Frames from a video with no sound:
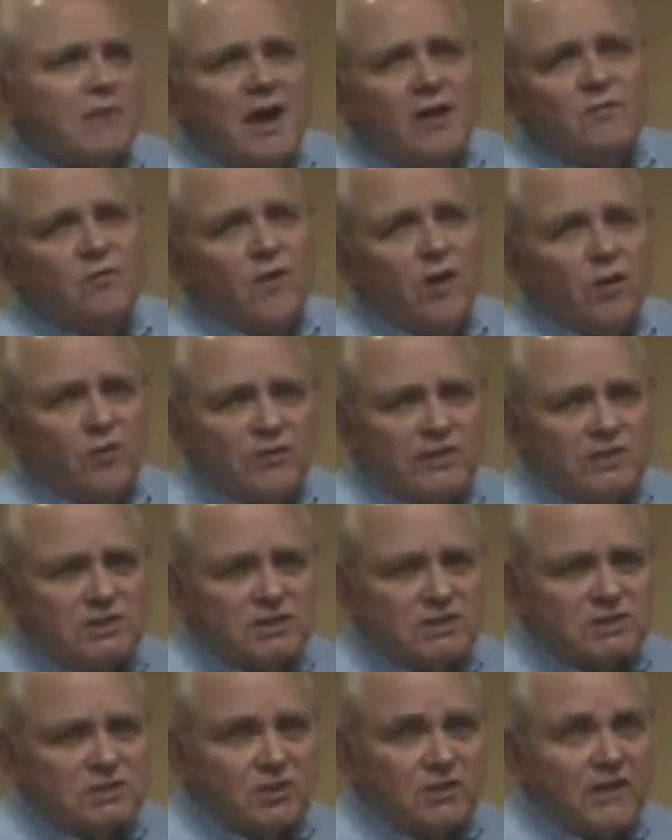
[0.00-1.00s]
of my
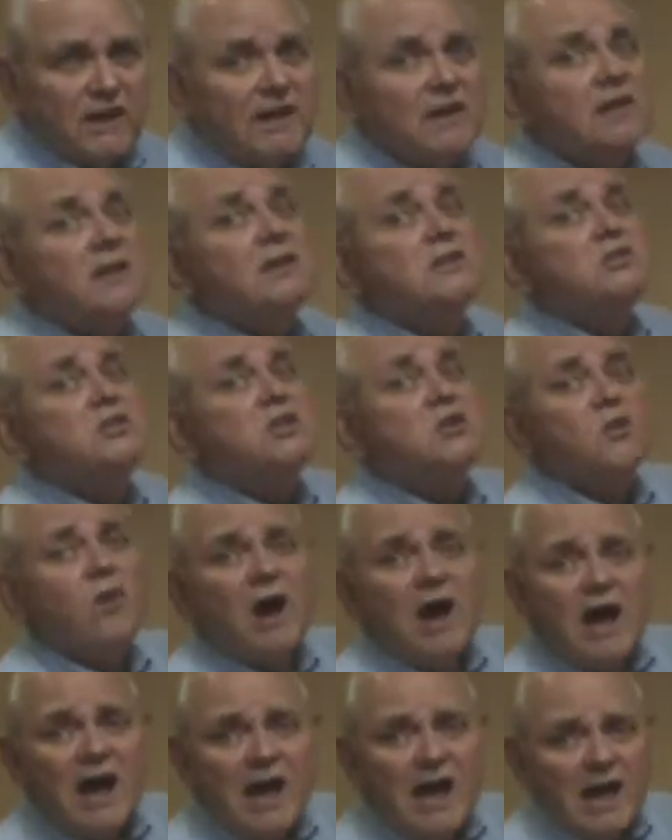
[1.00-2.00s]
voltages, are they too
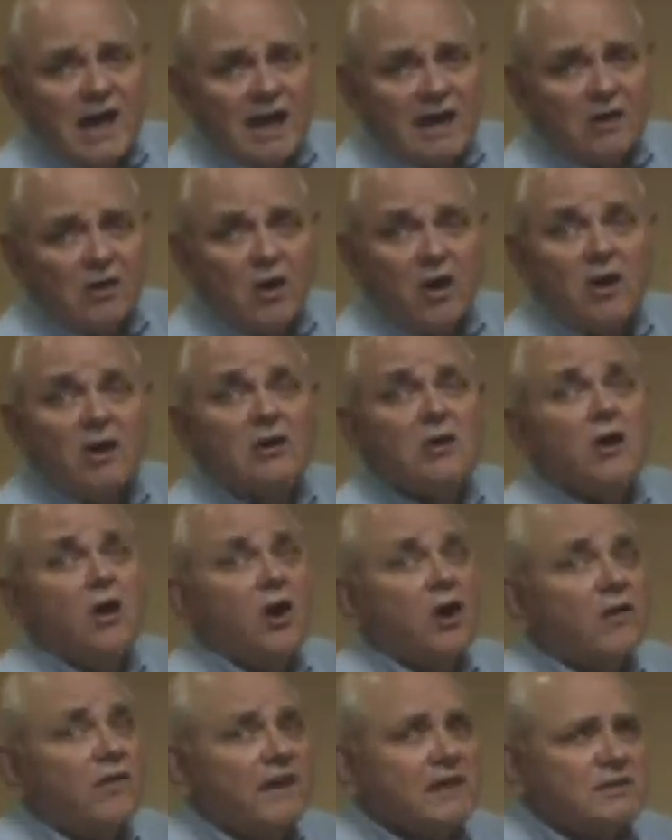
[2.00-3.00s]
high or
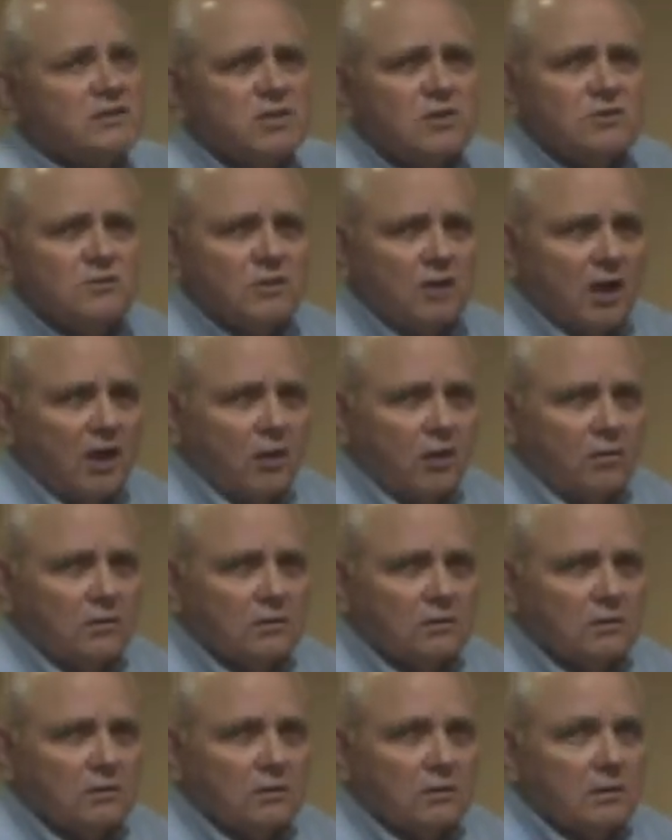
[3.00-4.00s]
are they too
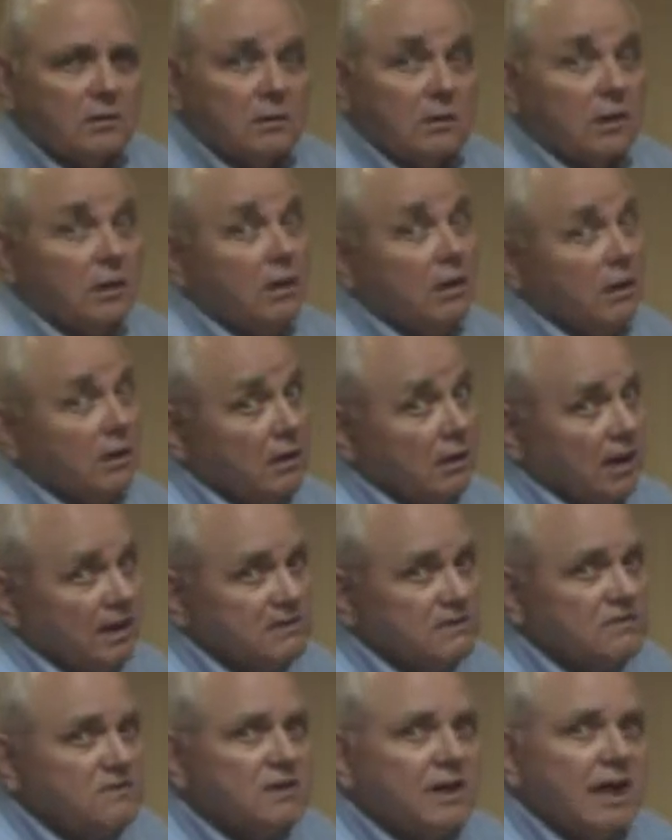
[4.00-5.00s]
low?
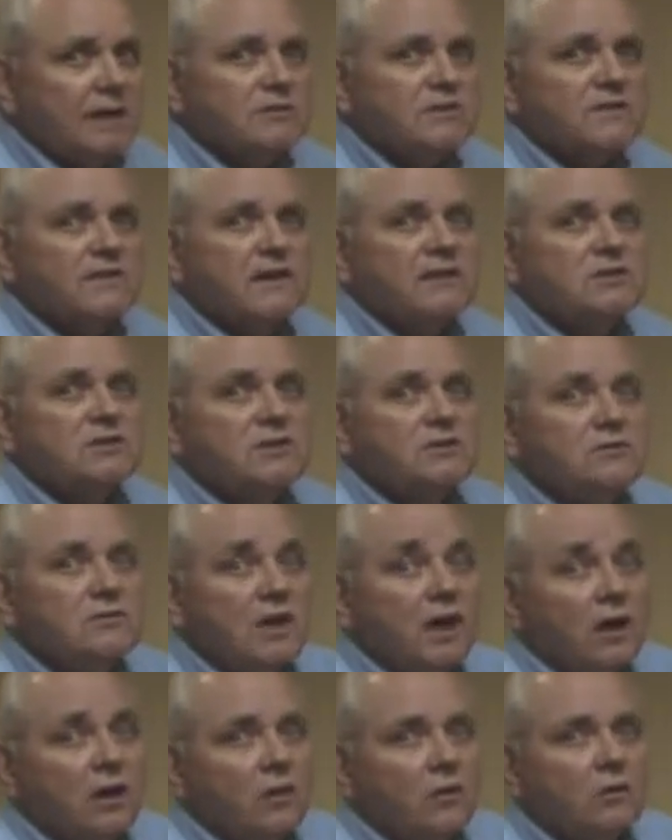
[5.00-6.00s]
Lots of times if they're too
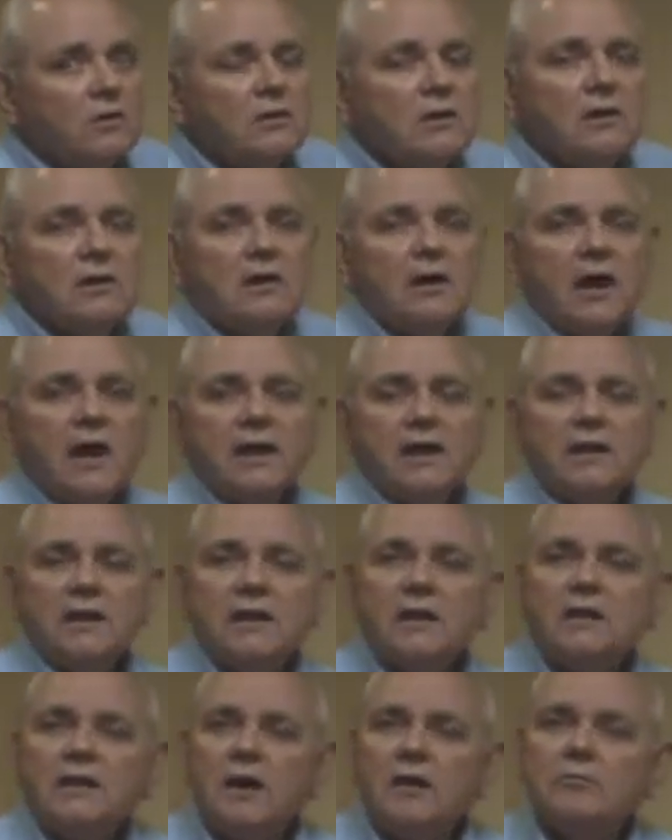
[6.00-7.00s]
low, I can
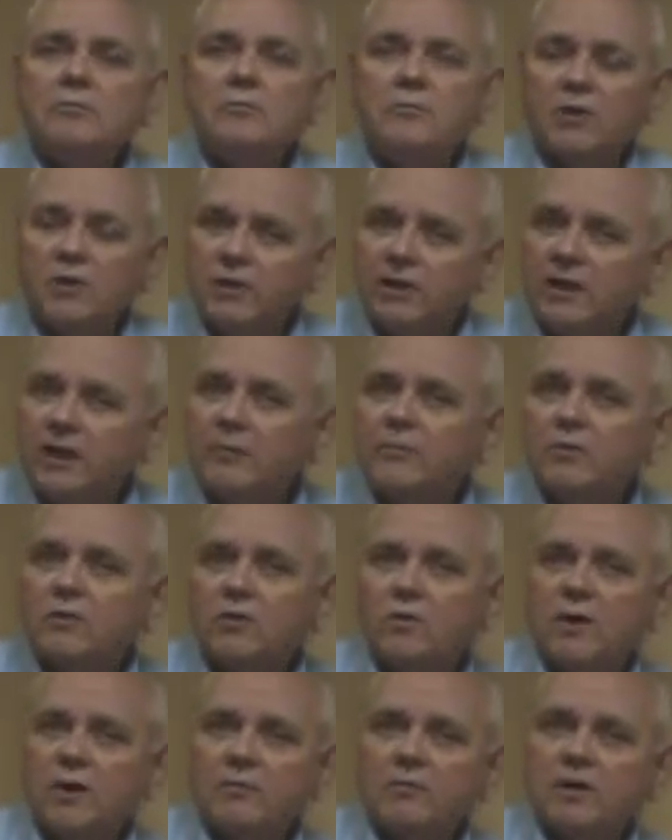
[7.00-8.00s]
end up burning up
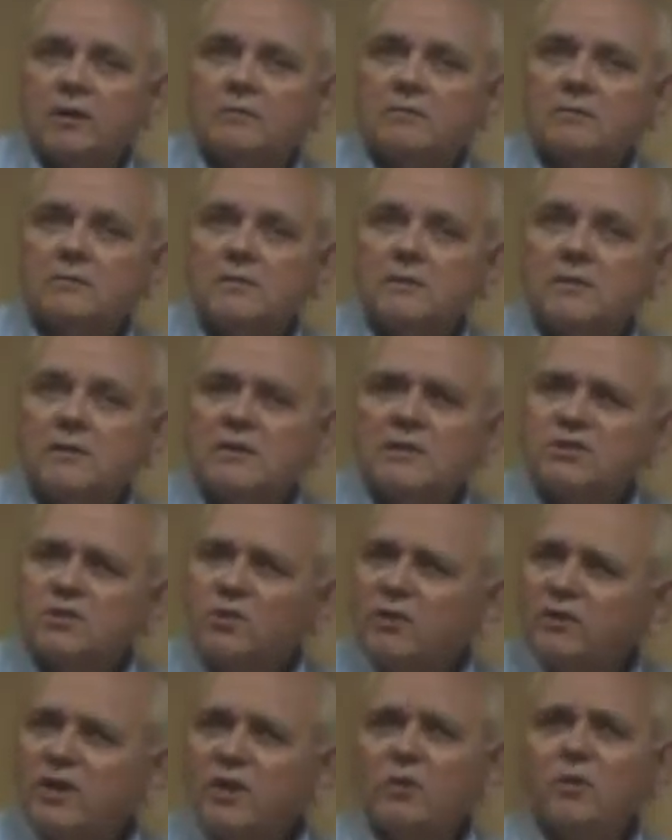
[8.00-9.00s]
equipment.
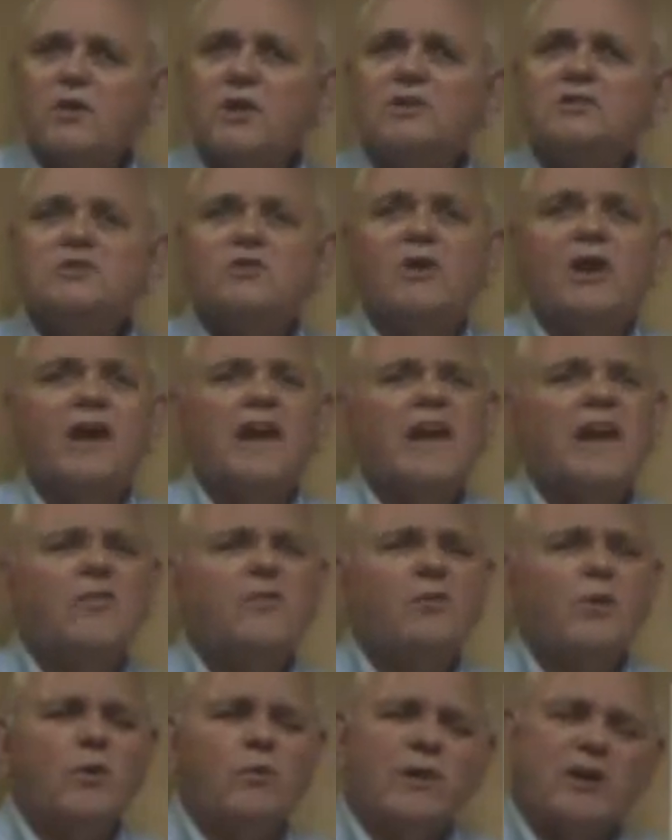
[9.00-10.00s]
So in other words, do I
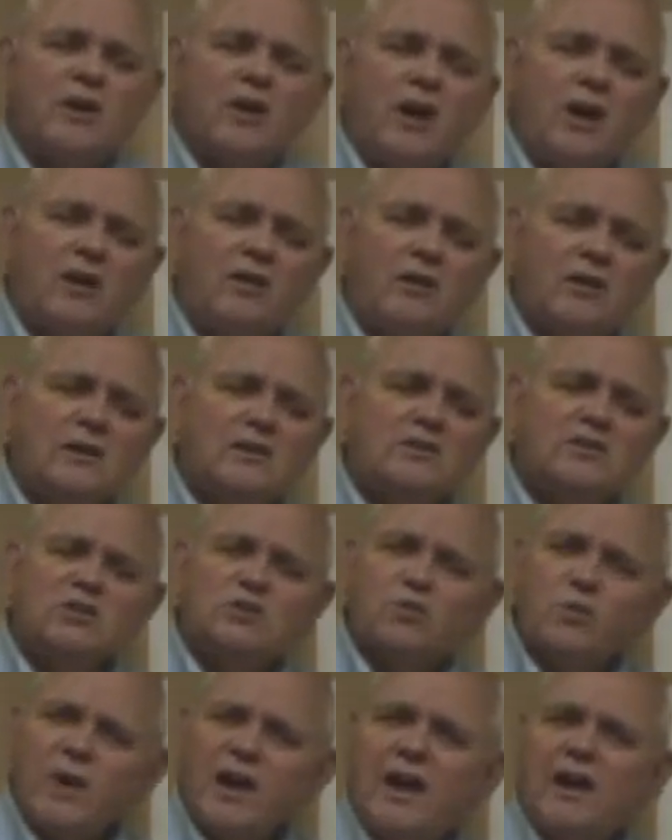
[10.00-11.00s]
have what we call
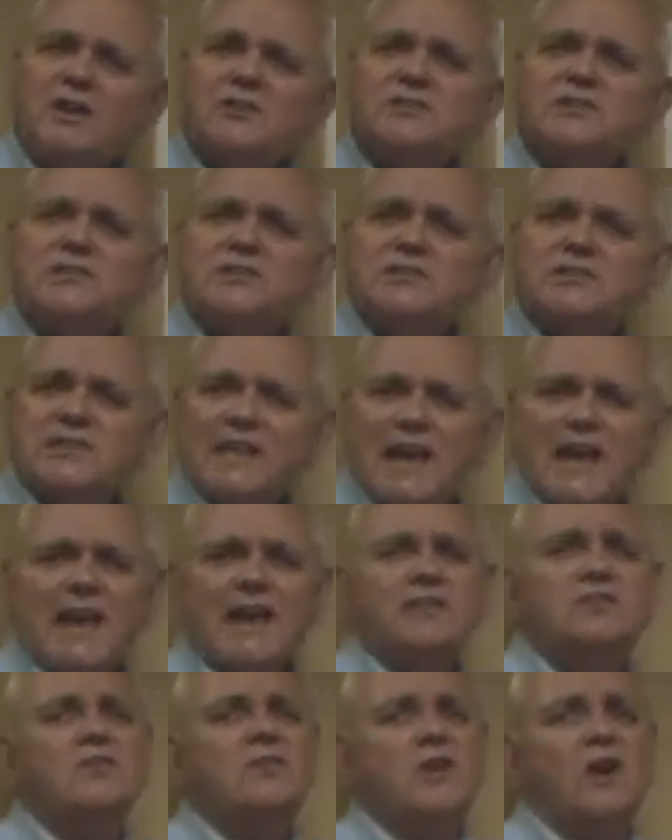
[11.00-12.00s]
swells and
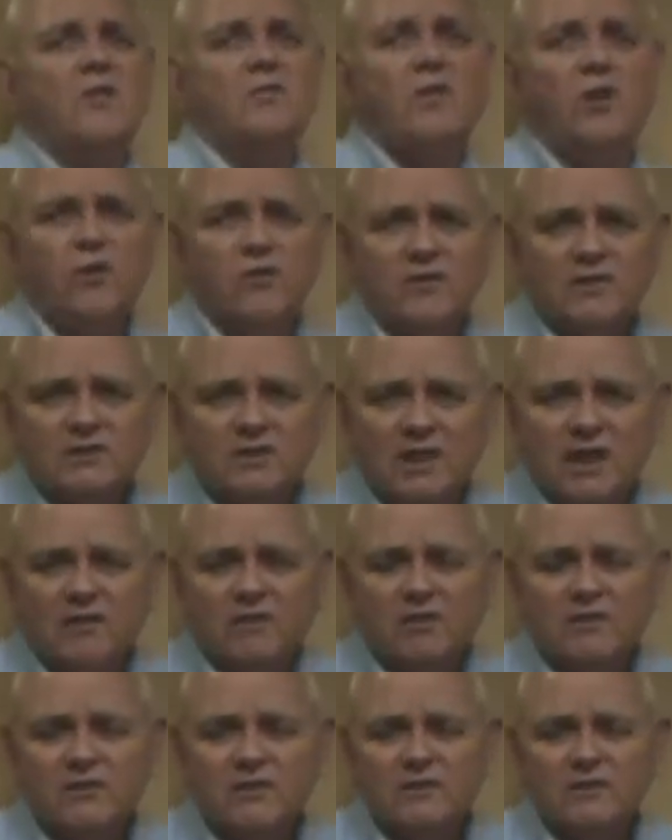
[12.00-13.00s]
sags on our voltage
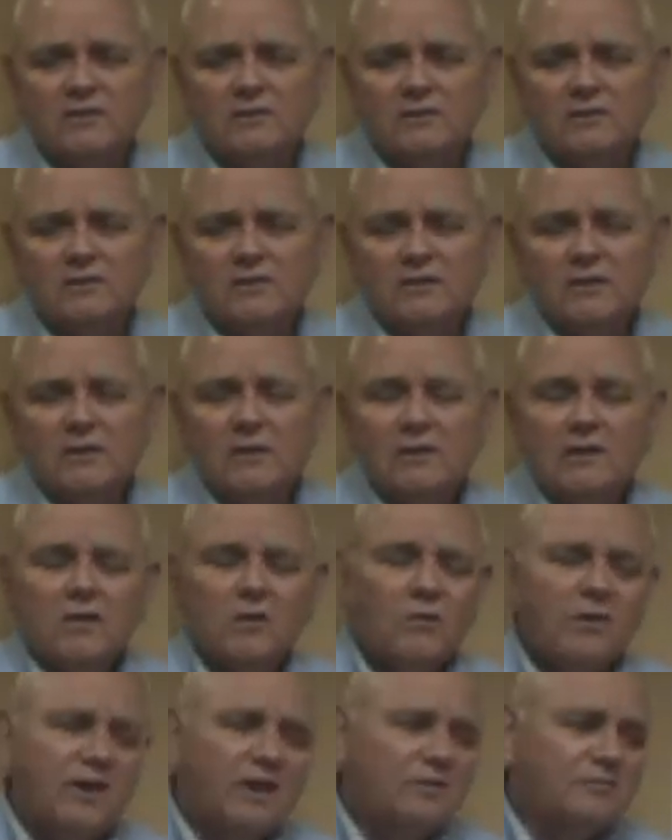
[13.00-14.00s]
levels?
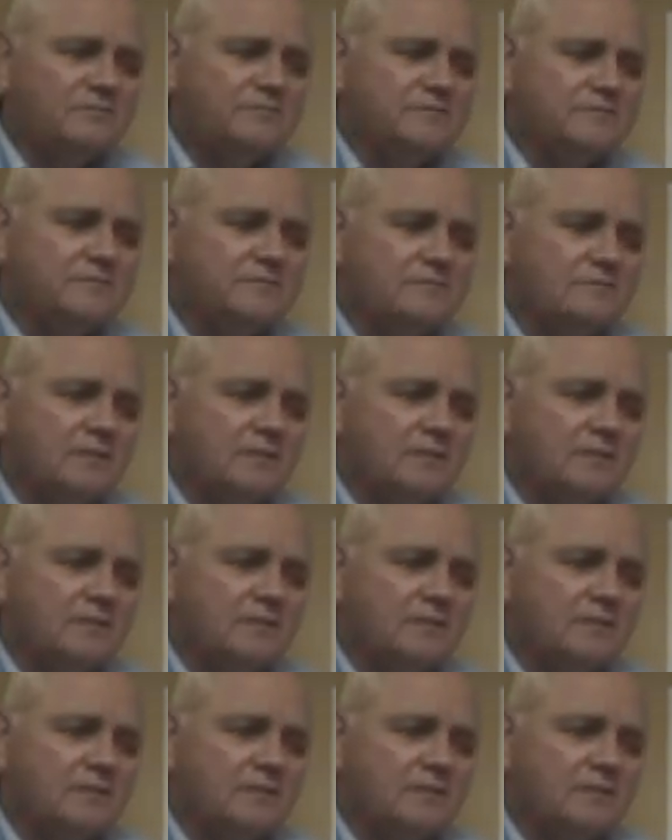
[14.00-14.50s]
Well,